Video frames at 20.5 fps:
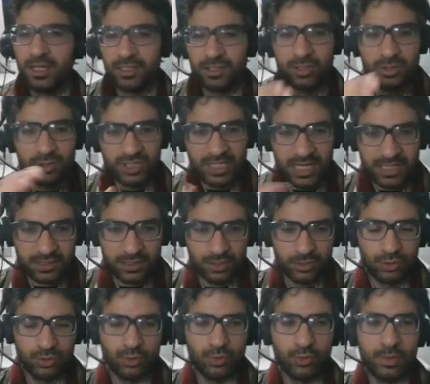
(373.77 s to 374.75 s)
You just
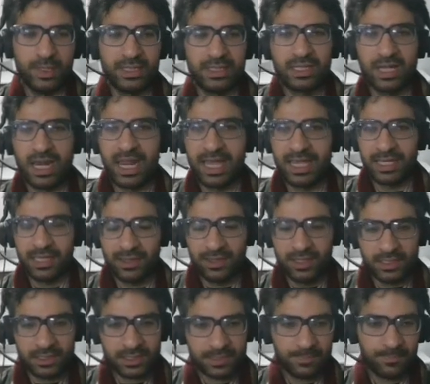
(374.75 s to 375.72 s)
do it like
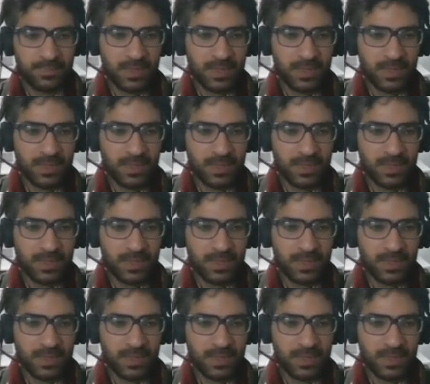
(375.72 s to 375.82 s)
this.